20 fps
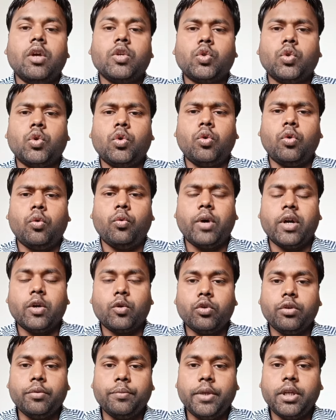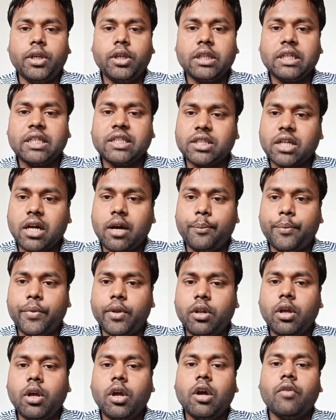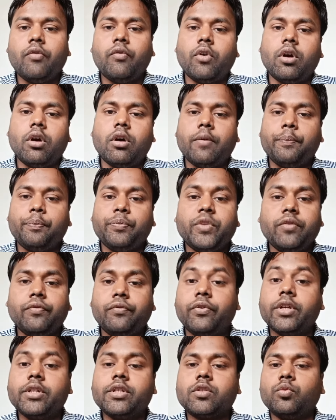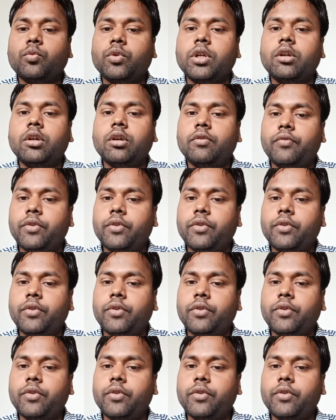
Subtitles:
So what would be the example for the first one?